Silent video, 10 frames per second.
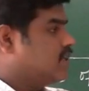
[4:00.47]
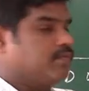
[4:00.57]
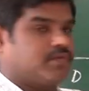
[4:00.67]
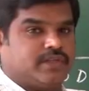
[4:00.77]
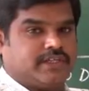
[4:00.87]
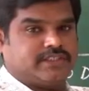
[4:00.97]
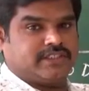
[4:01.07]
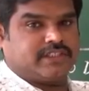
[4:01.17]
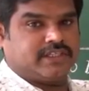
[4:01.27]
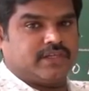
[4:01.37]
come to this
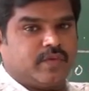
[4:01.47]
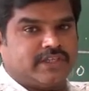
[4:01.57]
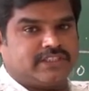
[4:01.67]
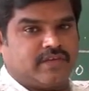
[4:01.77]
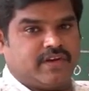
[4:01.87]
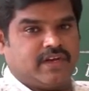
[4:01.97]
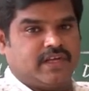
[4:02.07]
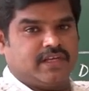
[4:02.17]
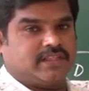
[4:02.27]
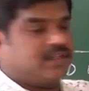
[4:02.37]
31/7.
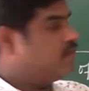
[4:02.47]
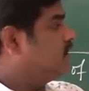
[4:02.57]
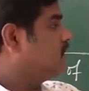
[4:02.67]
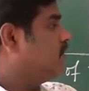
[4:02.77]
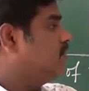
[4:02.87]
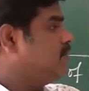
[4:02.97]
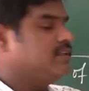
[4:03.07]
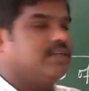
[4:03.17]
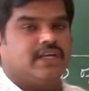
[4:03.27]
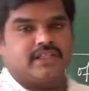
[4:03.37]
31/7
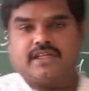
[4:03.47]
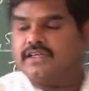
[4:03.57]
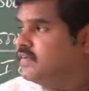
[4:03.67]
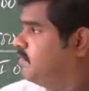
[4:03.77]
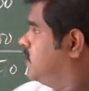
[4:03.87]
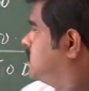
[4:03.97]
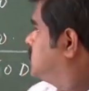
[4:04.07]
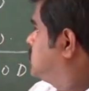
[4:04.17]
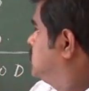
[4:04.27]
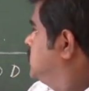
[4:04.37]
means
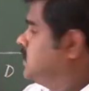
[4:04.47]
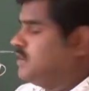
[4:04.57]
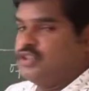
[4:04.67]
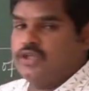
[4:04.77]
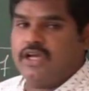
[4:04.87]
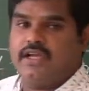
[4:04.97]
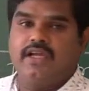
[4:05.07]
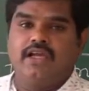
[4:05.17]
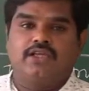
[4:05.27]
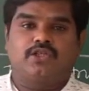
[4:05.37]
31st July.
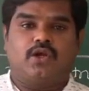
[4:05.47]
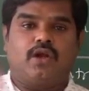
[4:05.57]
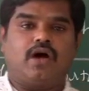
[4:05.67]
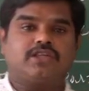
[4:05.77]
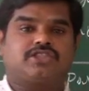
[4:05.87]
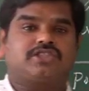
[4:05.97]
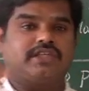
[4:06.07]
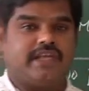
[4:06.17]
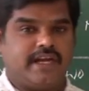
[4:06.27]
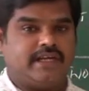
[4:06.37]
So last
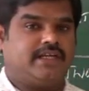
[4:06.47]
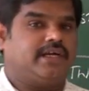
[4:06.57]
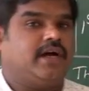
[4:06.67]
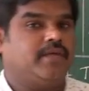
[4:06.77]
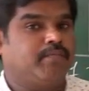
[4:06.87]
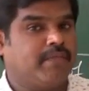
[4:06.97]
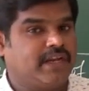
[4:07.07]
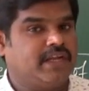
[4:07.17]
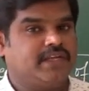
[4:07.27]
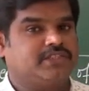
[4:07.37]
date
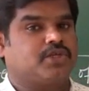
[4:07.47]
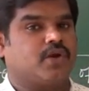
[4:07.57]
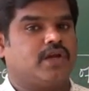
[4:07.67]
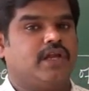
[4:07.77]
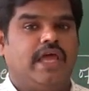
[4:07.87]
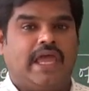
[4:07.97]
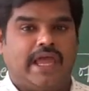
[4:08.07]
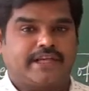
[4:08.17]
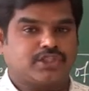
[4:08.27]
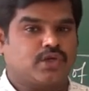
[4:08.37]
money is drawn.
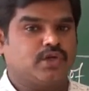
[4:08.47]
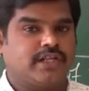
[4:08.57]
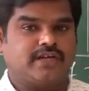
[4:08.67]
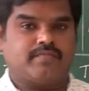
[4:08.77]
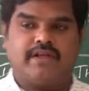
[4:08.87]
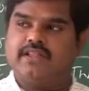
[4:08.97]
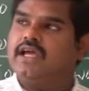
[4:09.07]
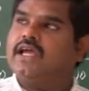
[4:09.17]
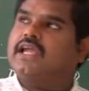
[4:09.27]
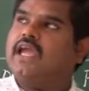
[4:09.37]
Exclude that month.
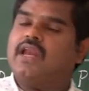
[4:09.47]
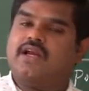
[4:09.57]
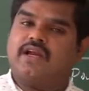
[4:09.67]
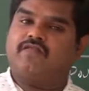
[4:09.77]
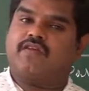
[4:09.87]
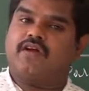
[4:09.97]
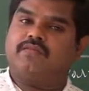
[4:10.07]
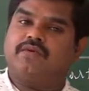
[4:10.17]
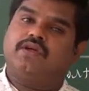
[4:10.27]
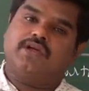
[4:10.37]
Calculate from
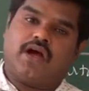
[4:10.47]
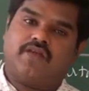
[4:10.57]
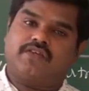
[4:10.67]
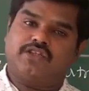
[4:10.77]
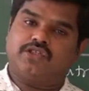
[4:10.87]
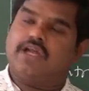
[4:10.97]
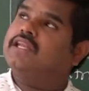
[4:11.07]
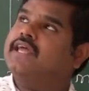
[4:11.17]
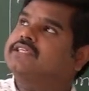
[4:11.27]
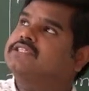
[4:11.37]
after July.
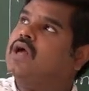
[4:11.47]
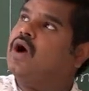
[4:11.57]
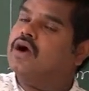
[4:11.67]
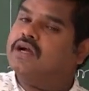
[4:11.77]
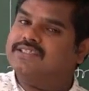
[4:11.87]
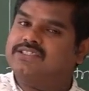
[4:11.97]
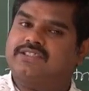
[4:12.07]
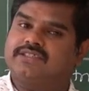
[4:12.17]
Next, August,